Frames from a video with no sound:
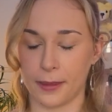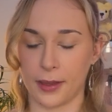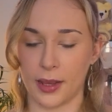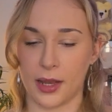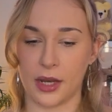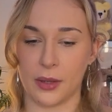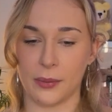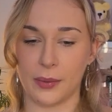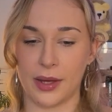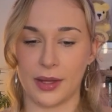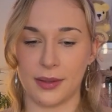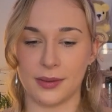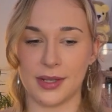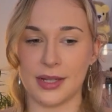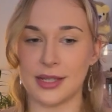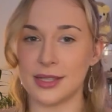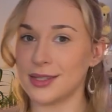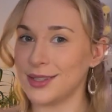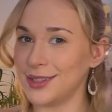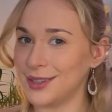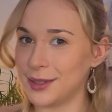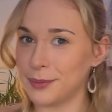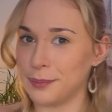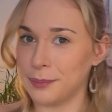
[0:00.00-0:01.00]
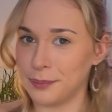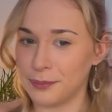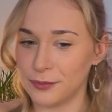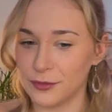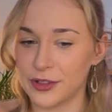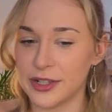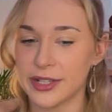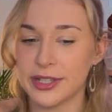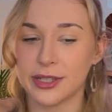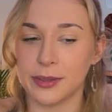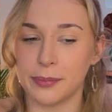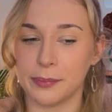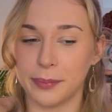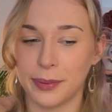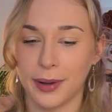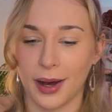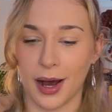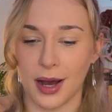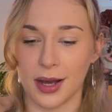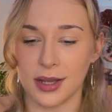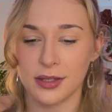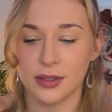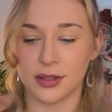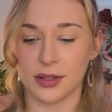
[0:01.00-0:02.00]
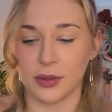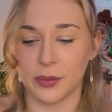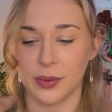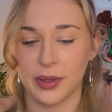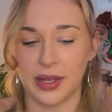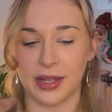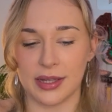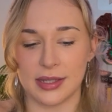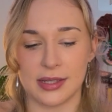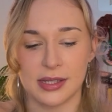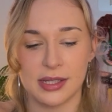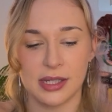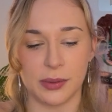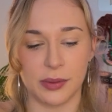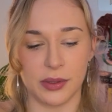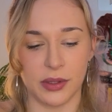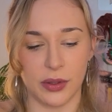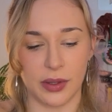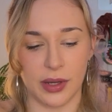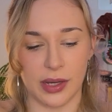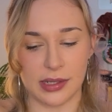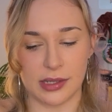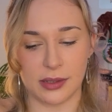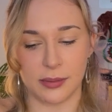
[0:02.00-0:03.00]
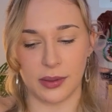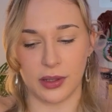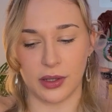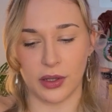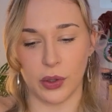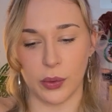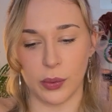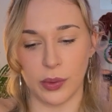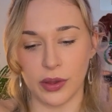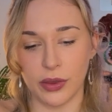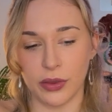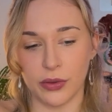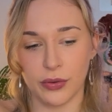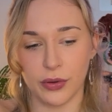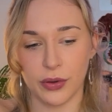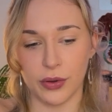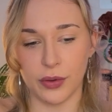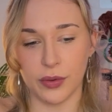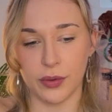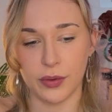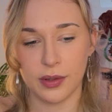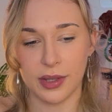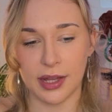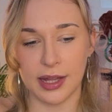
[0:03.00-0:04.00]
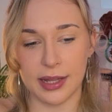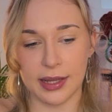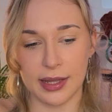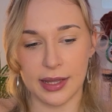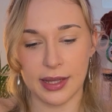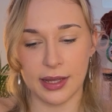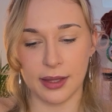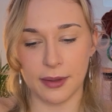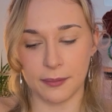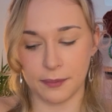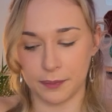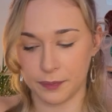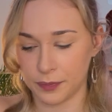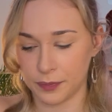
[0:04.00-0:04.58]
Anyway, let's see the recent past so that we can see what you guys have been going through lately.